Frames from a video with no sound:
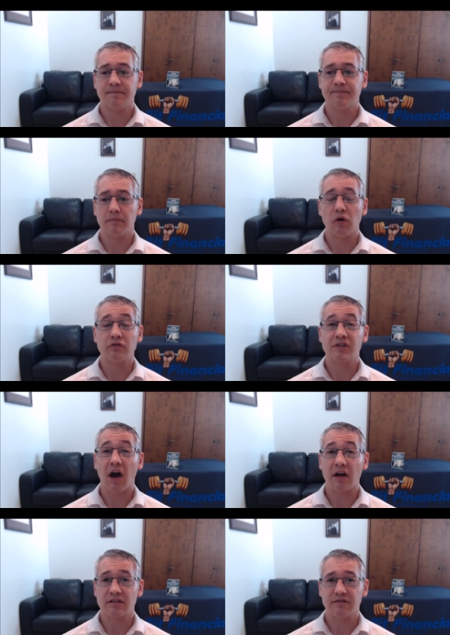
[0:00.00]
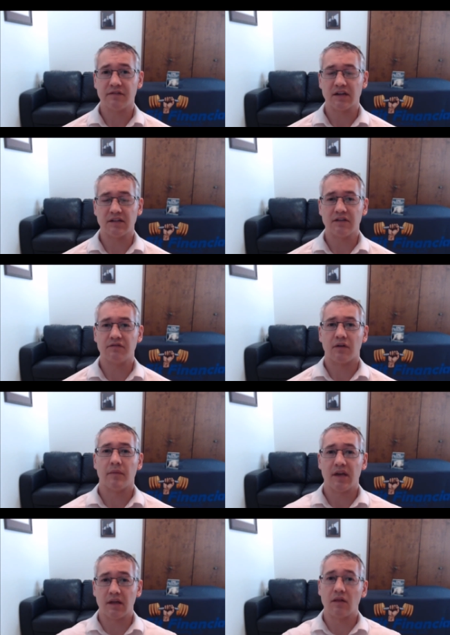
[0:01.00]
most cost effective from
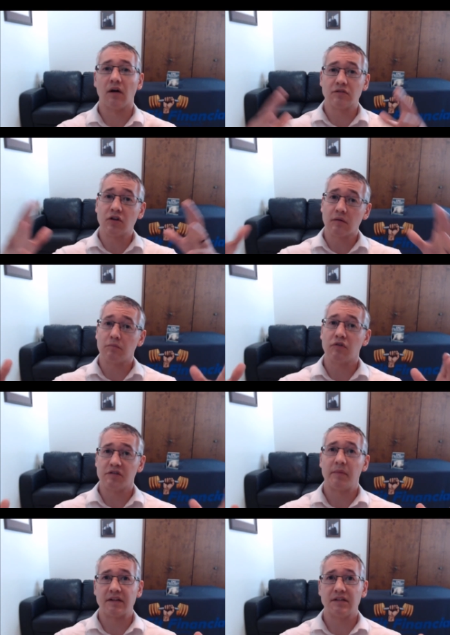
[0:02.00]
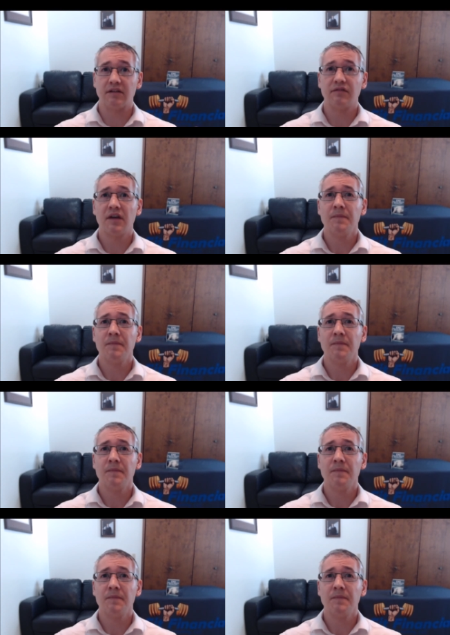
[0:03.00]
a long-term perspective,